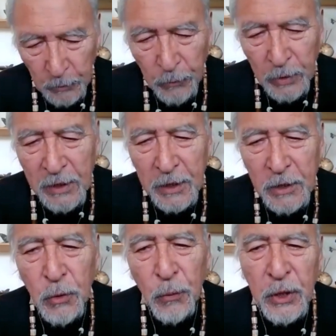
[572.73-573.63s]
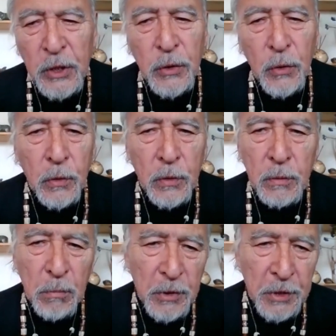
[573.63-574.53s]
We really need to
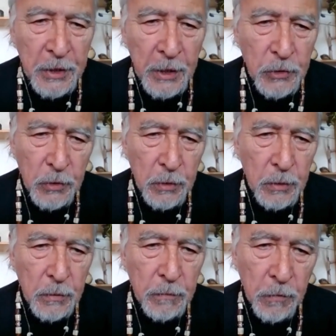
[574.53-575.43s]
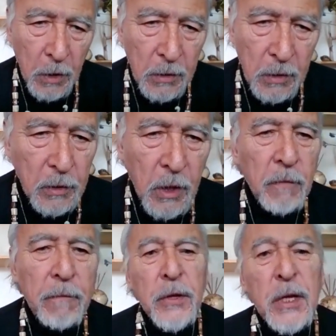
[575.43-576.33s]
restore Mother Nature for
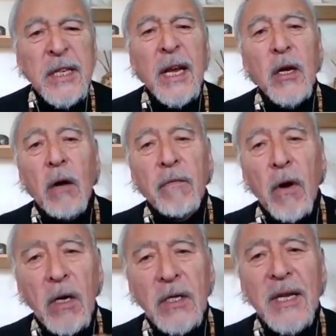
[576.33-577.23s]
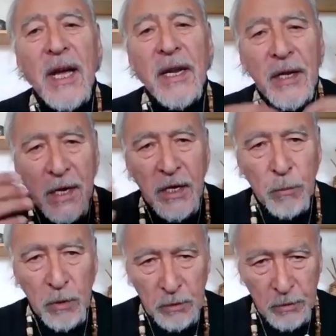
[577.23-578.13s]
the sake of us and the
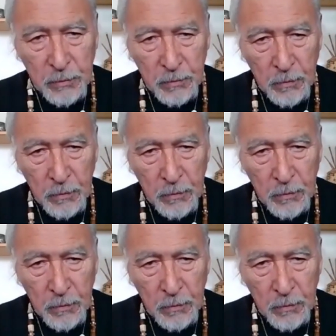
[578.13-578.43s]
animals.